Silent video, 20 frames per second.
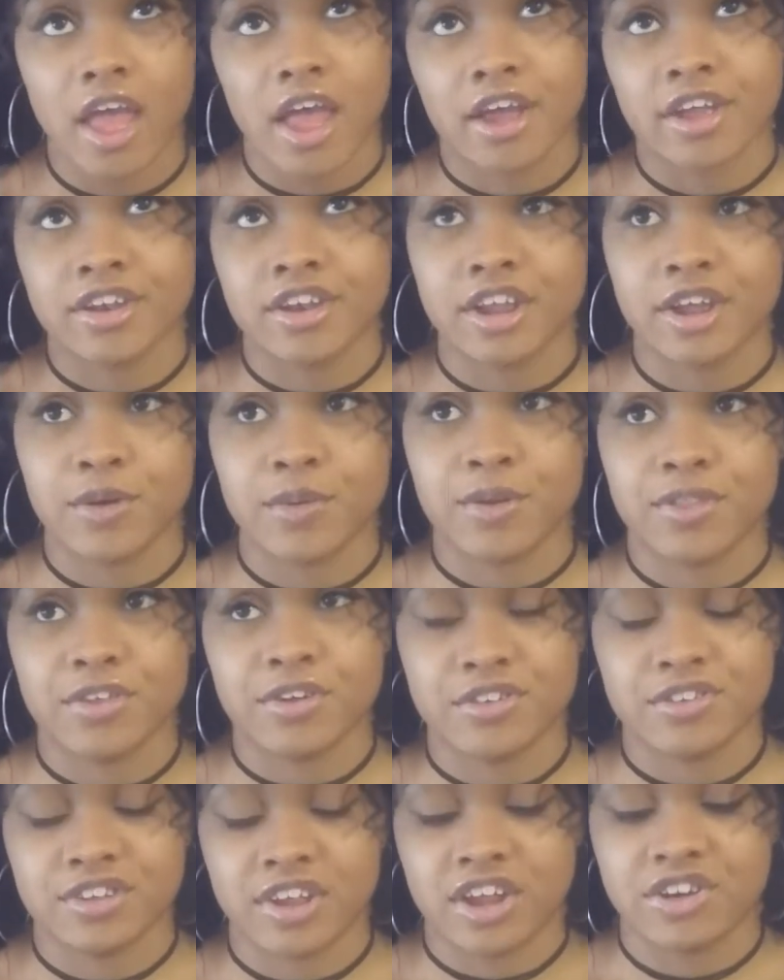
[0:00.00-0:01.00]
hectic with
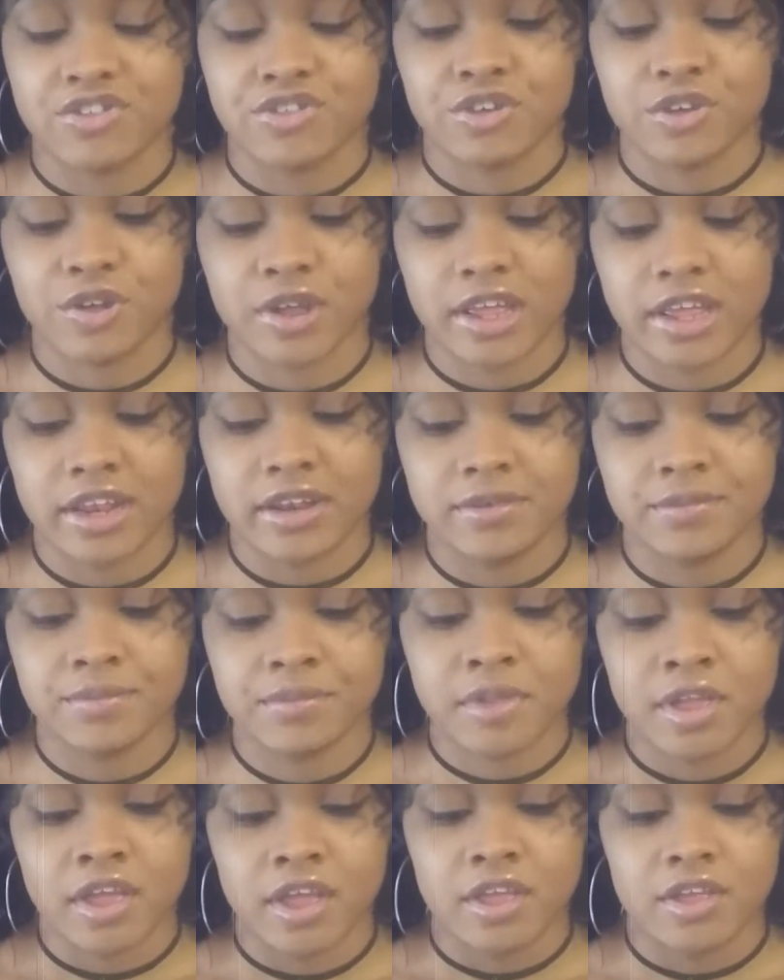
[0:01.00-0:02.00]
your schedule and
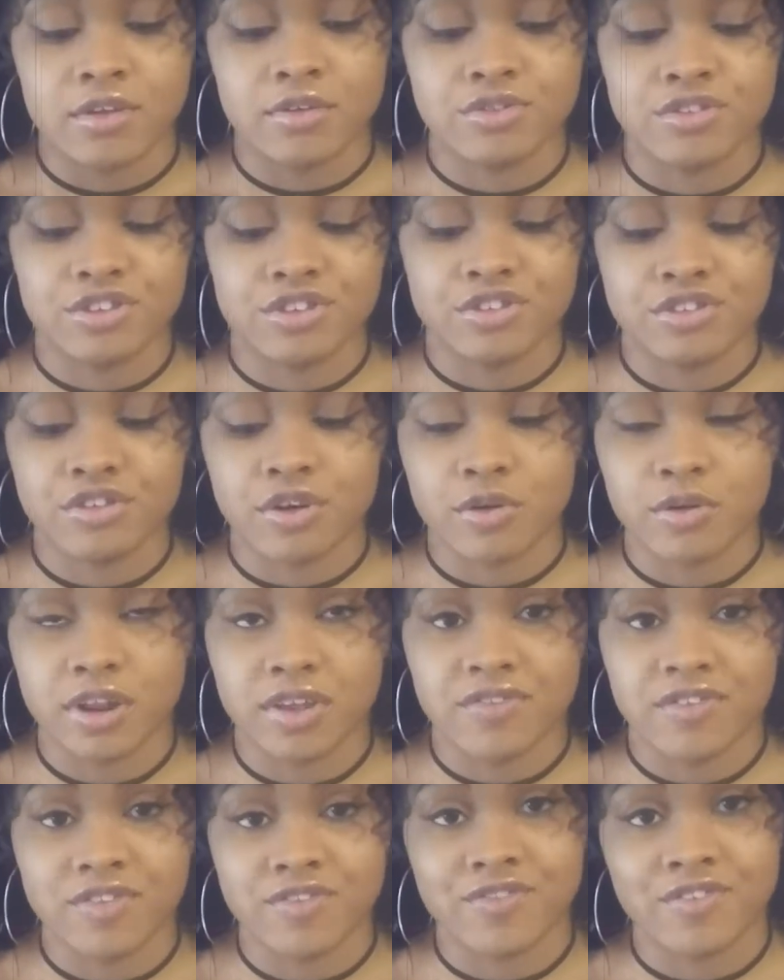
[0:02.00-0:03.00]
you just don't
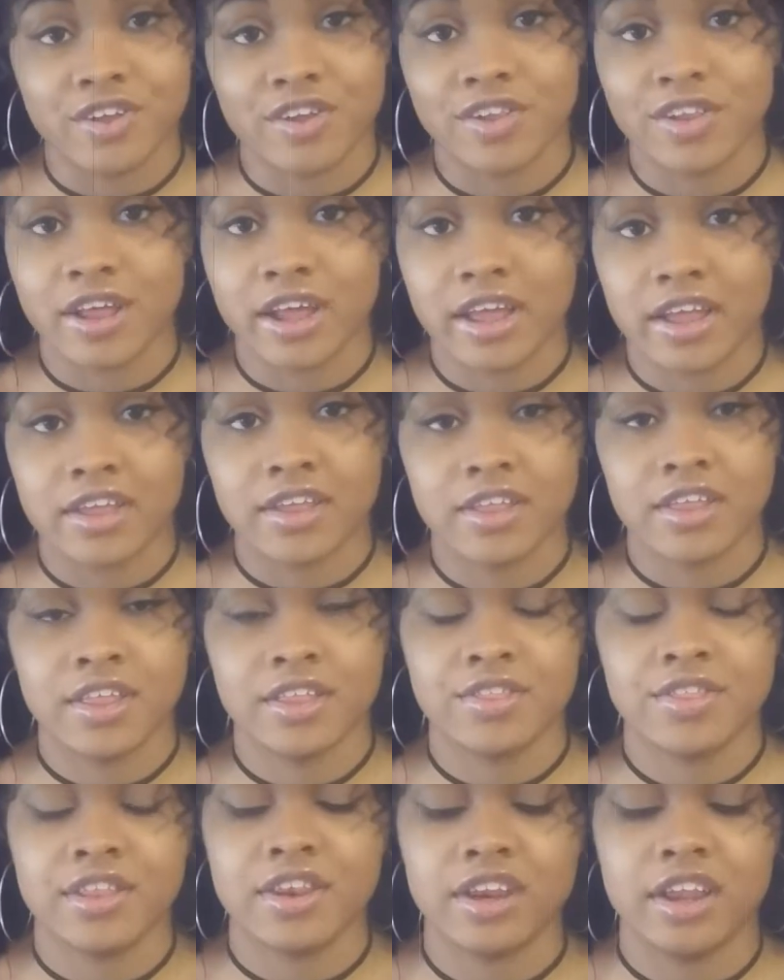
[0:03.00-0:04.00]
even feel like
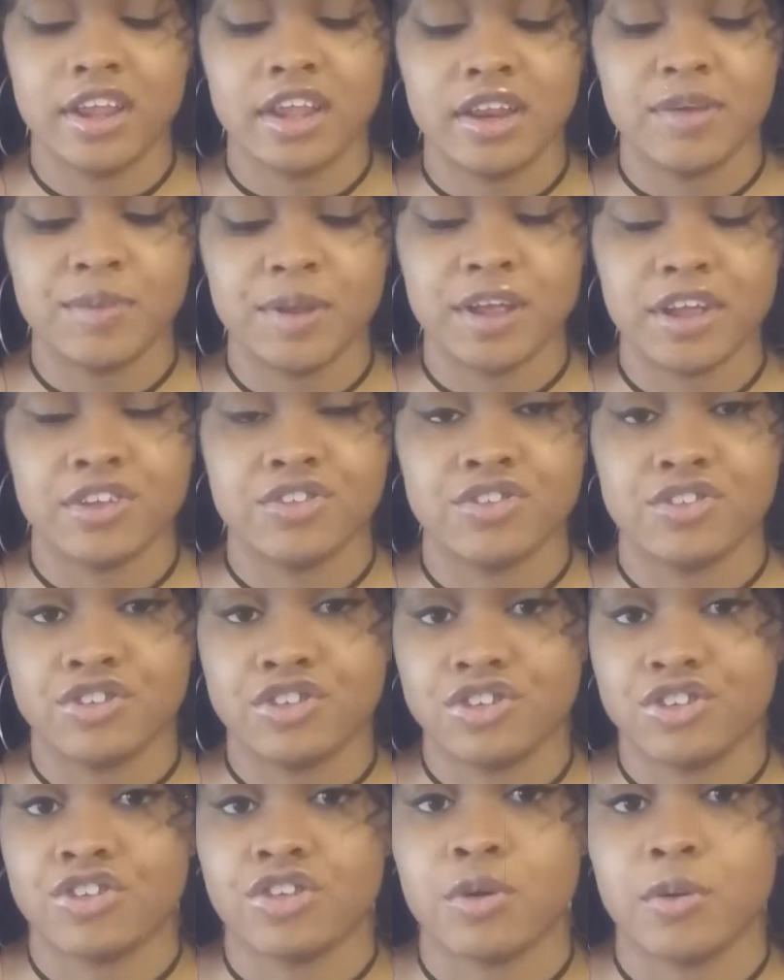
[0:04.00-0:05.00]
the need, because you're
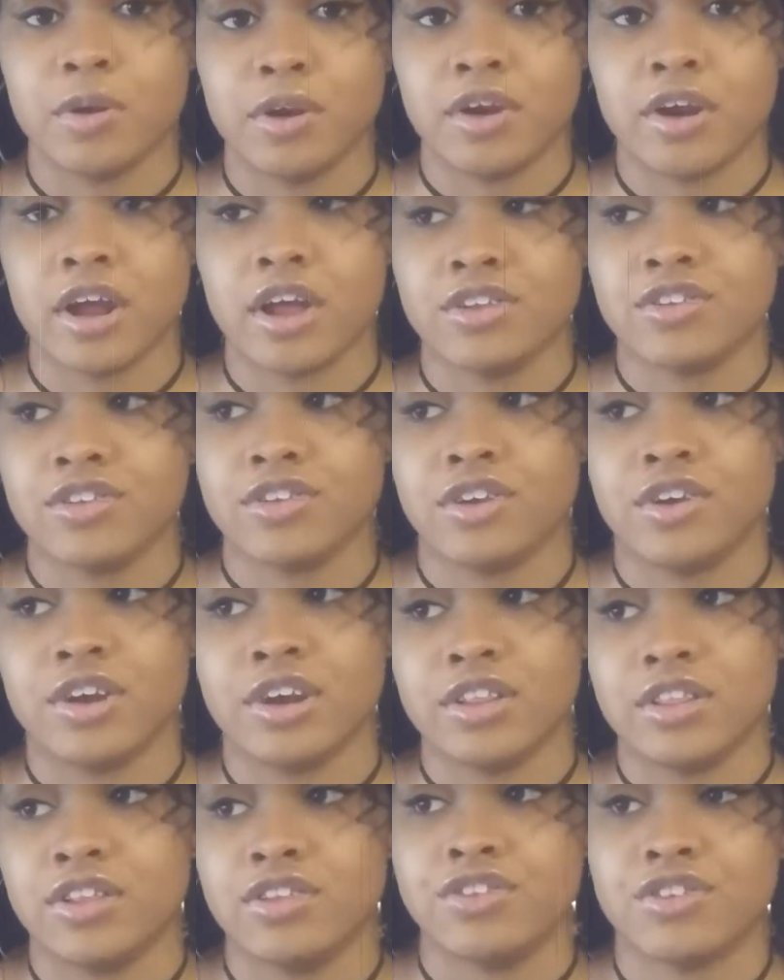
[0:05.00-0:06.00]
just so in your house and you're
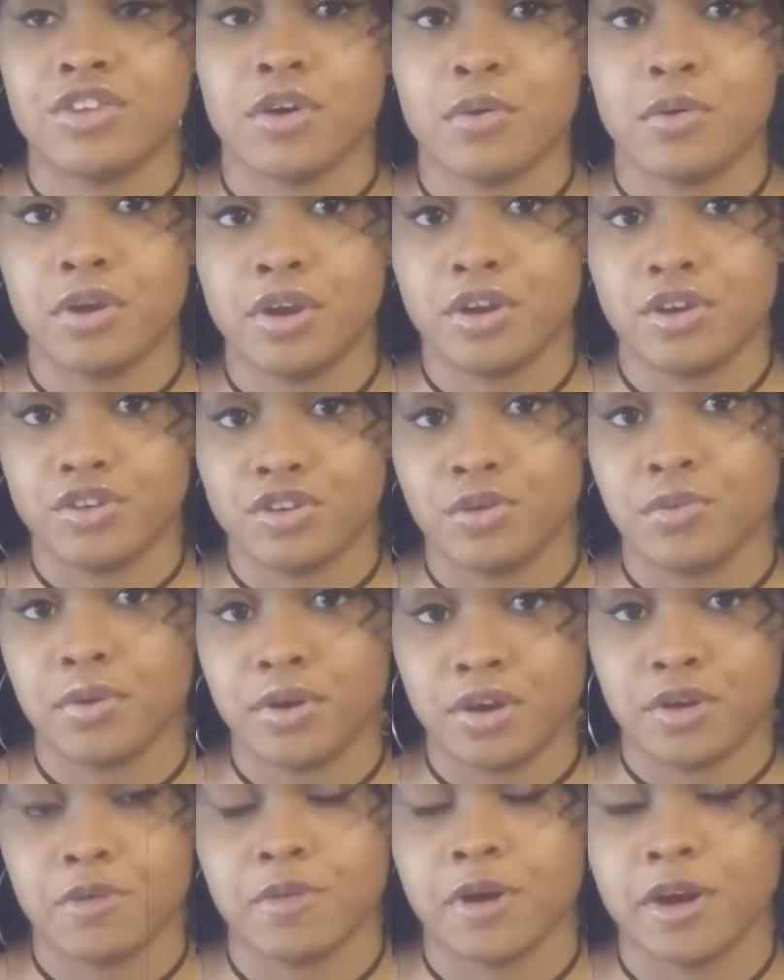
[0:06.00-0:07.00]
in the zone and you're
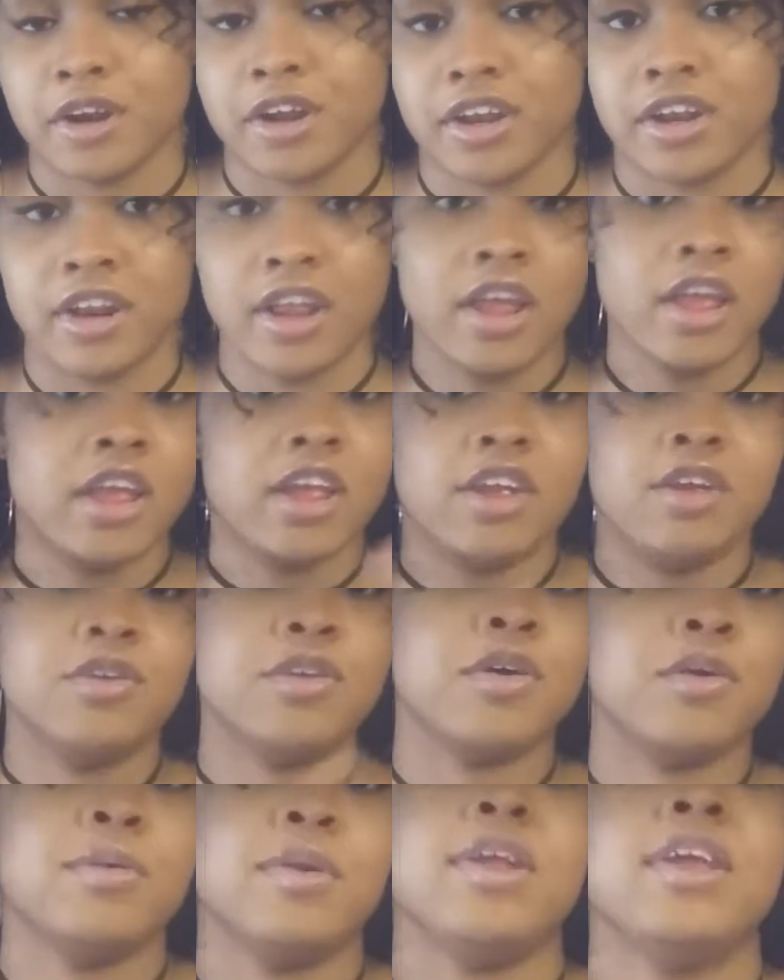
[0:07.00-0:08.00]
doing your work and you
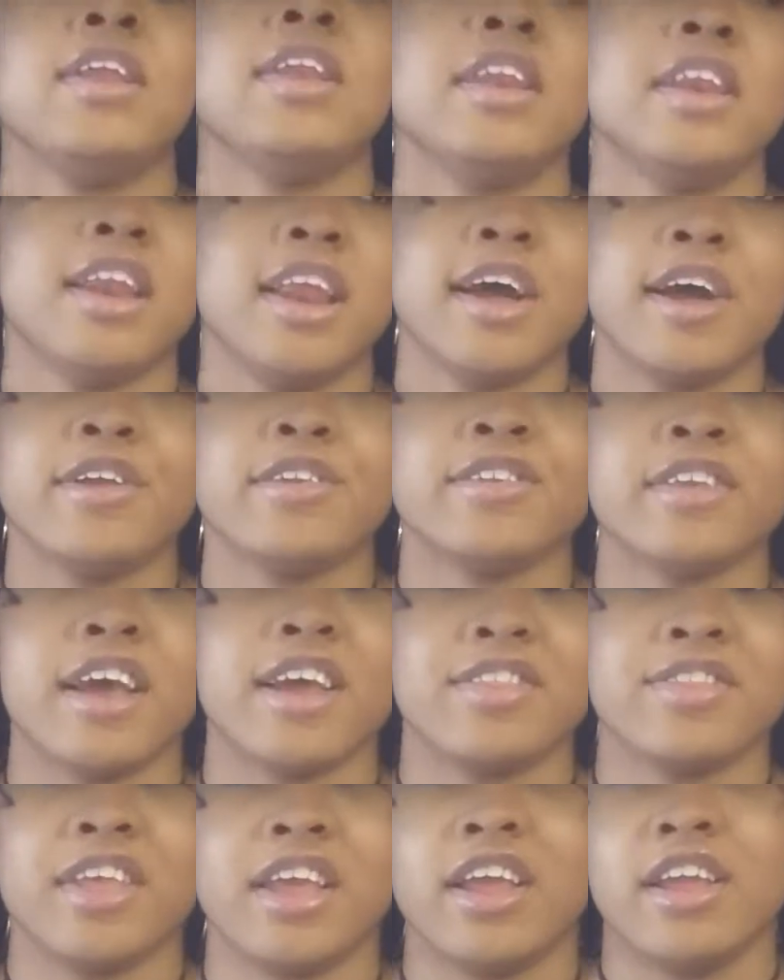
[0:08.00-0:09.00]
don't need any
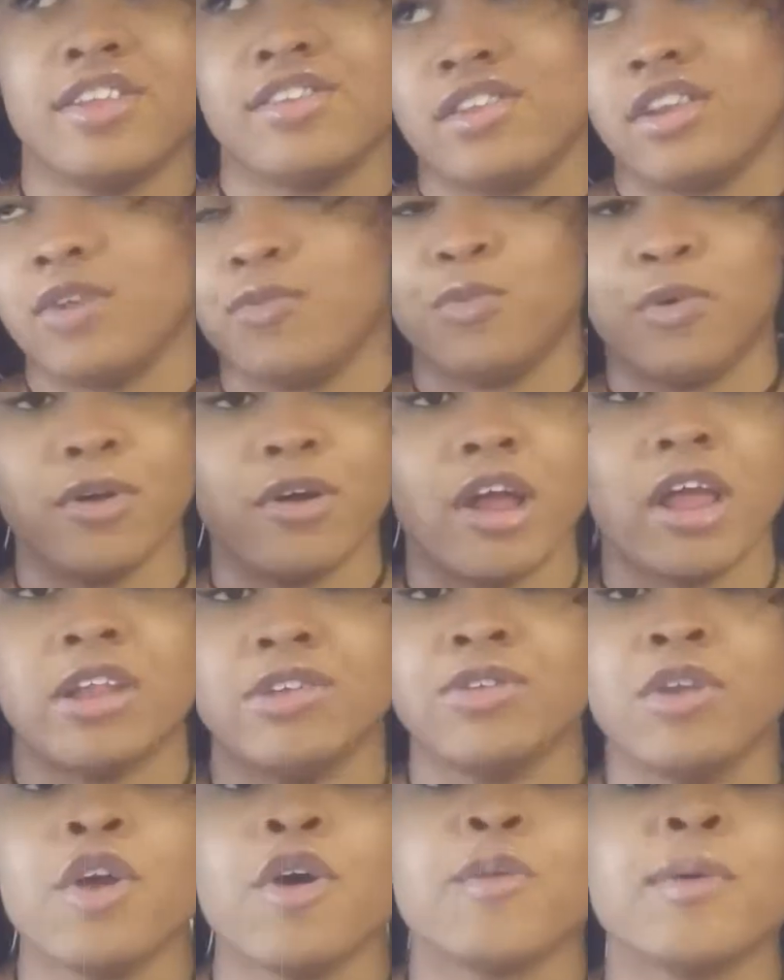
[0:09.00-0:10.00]
outside things. And
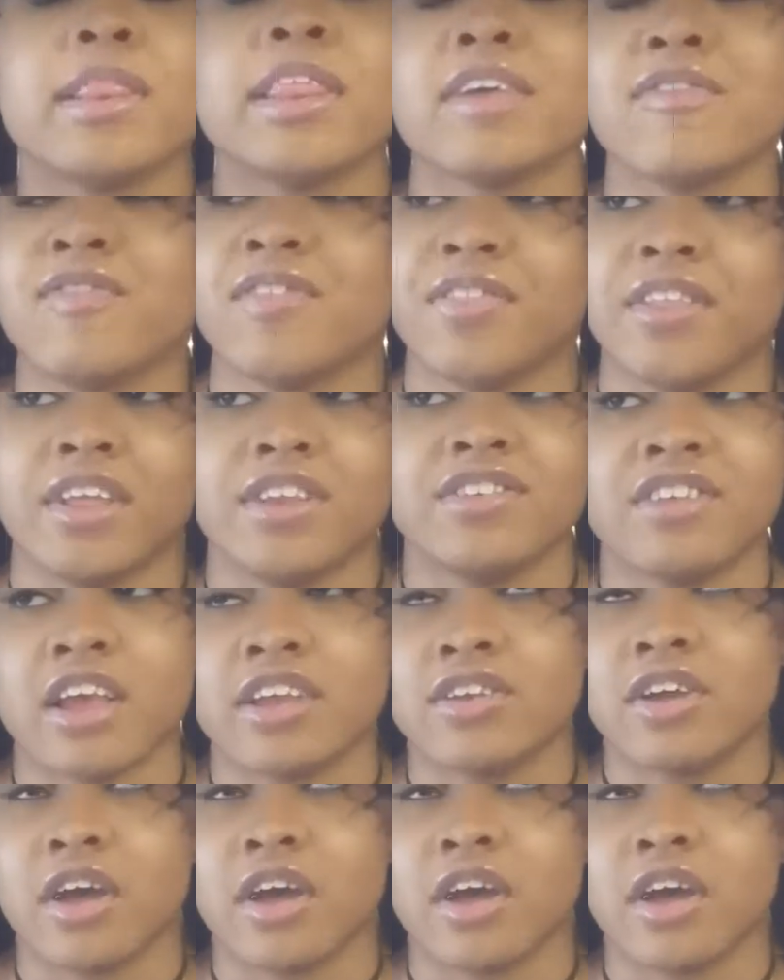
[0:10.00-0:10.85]
we live in a